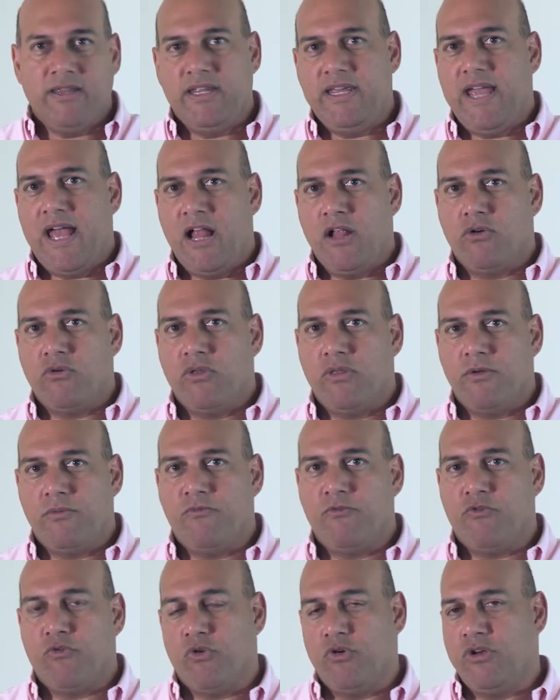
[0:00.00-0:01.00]
the algorithm
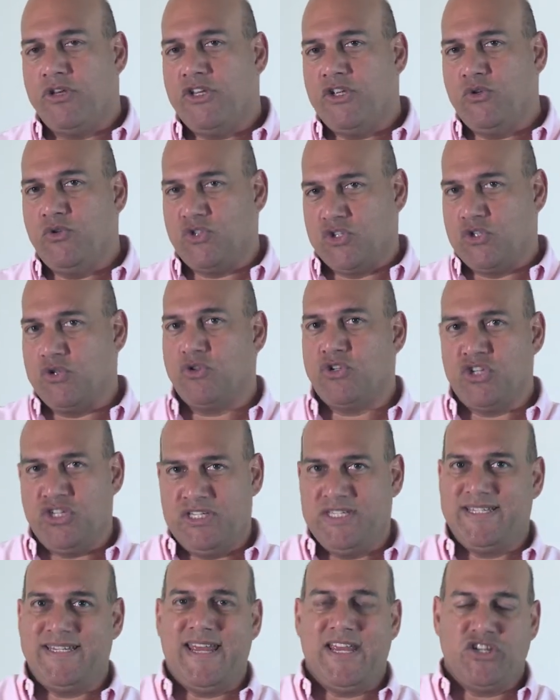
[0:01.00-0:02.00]
for a new search
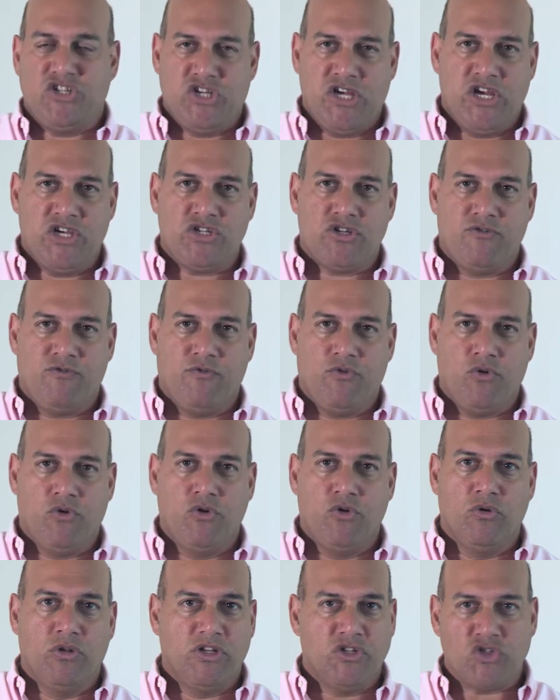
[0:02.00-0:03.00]
instantiation for
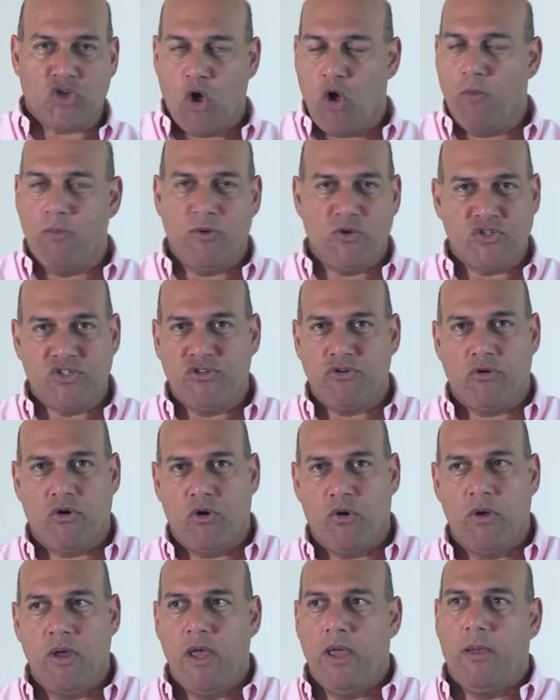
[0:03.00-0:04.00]
Google is almost
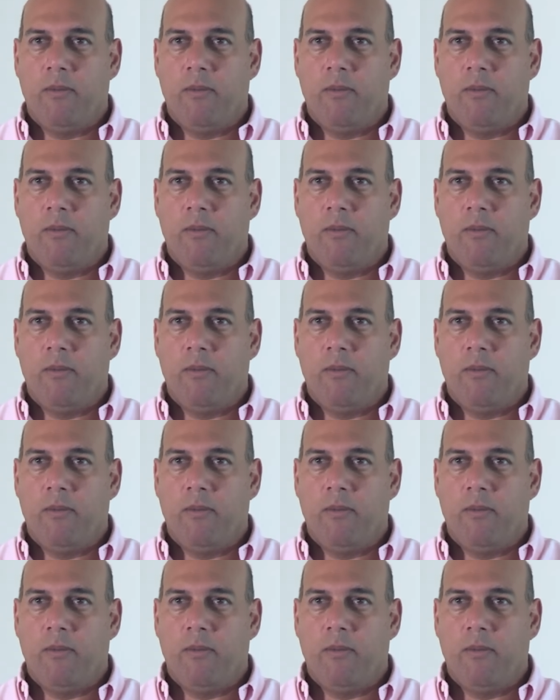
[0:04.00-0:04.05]
zero,